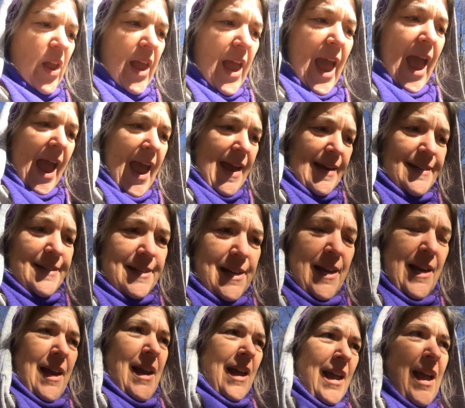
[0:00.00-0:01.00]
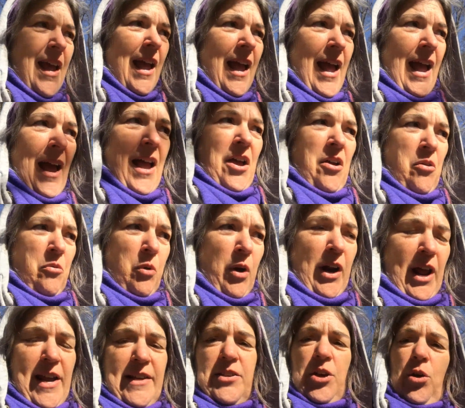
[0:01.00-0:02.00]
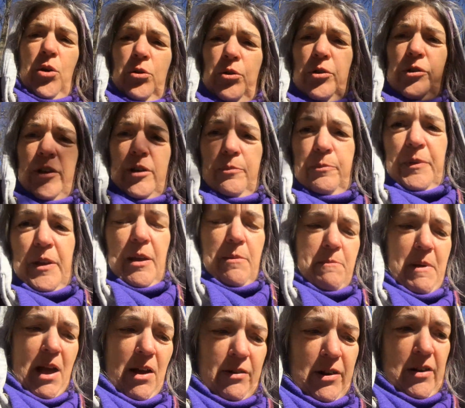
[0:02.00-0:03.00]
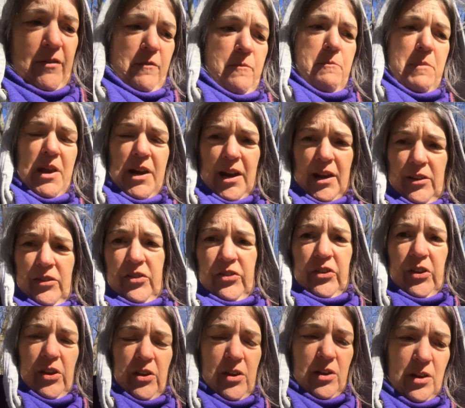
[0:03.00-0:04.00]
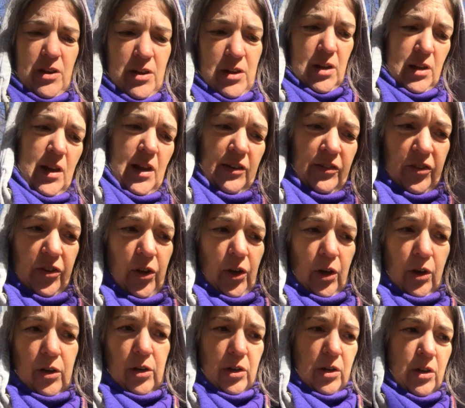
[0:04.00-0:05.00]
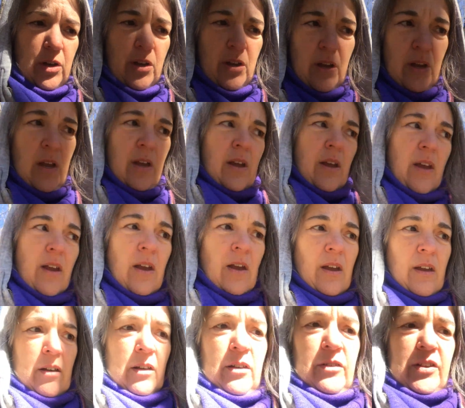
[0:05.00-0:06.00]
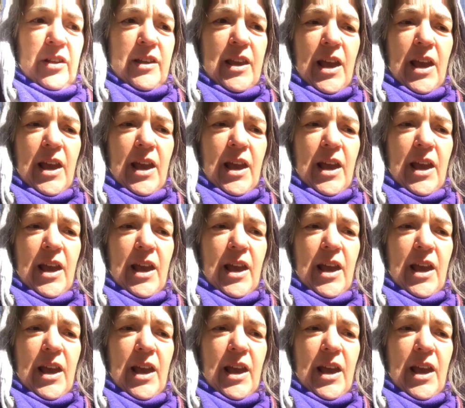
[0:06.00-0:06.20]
And when I totaled up the amount of minutes it took to